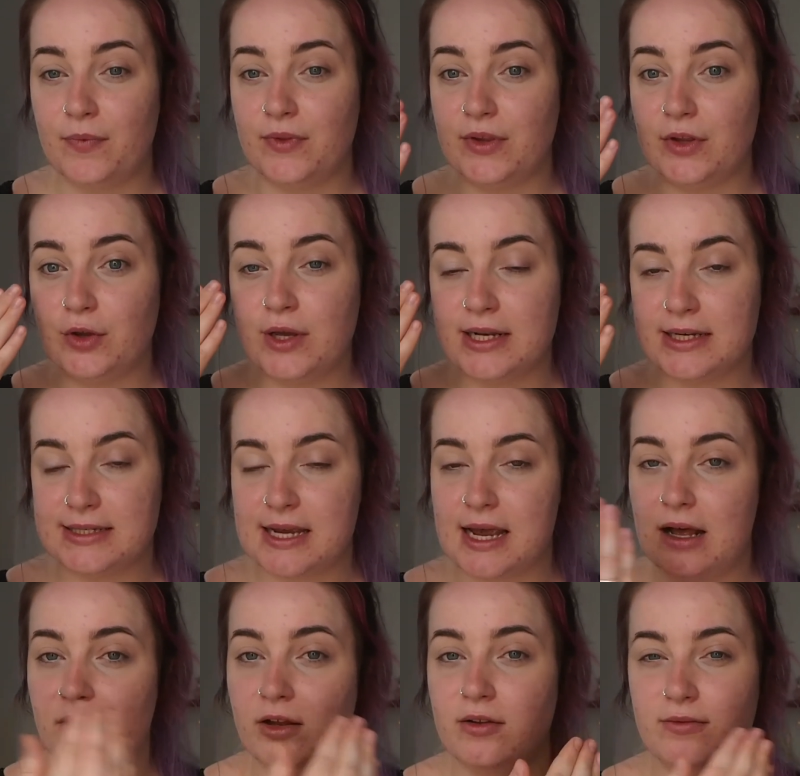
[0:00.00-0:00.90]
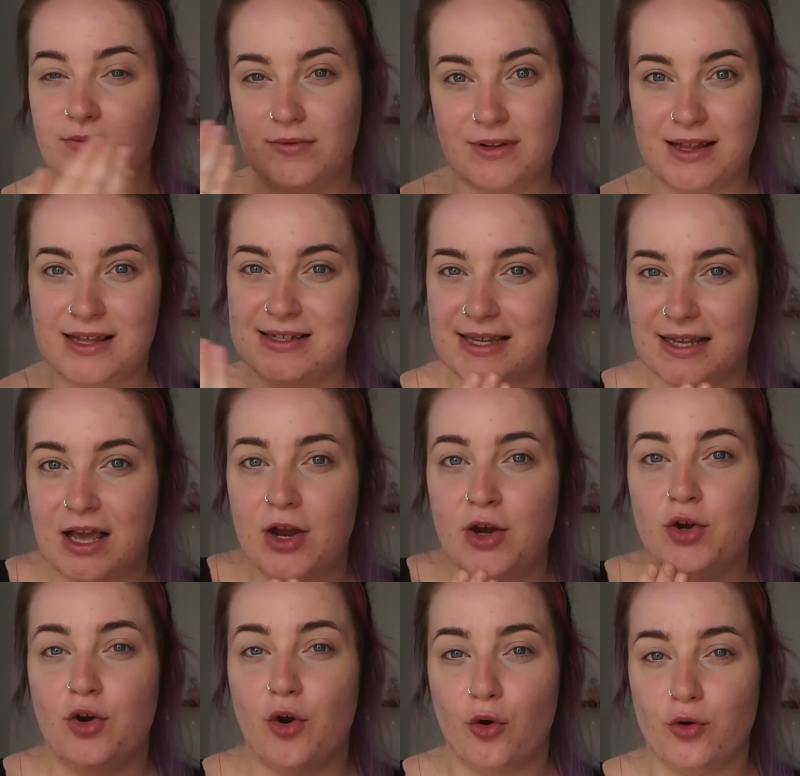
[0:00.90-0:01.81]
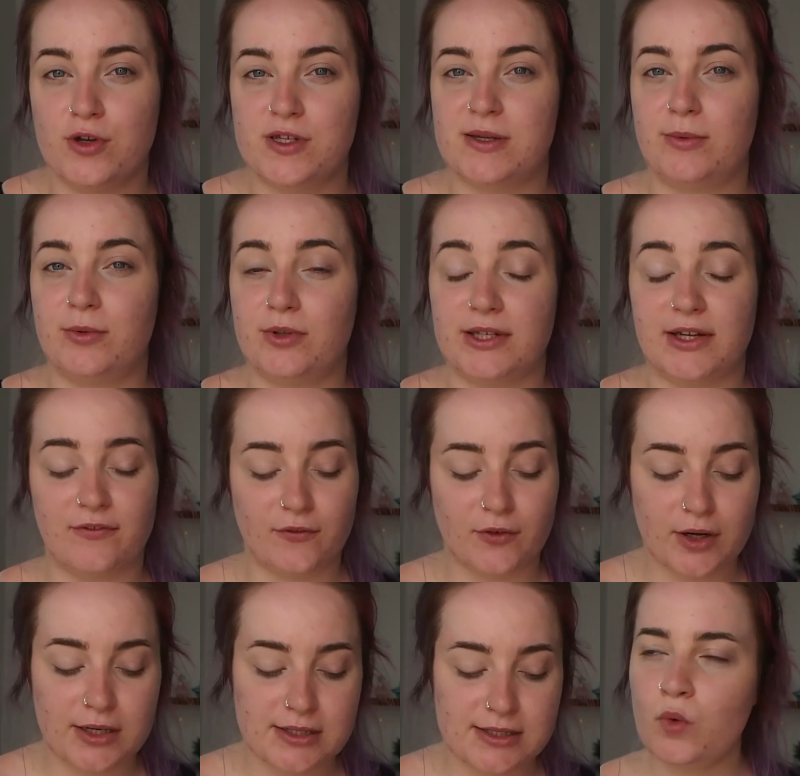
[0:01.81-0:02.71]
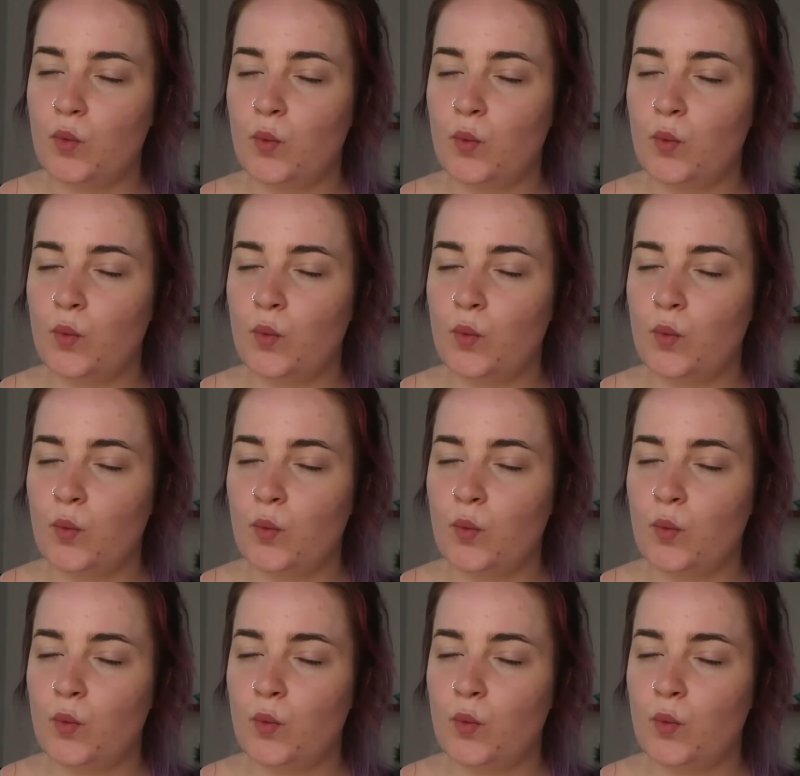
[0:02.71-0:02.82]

you can tell there's like a noticeable difference.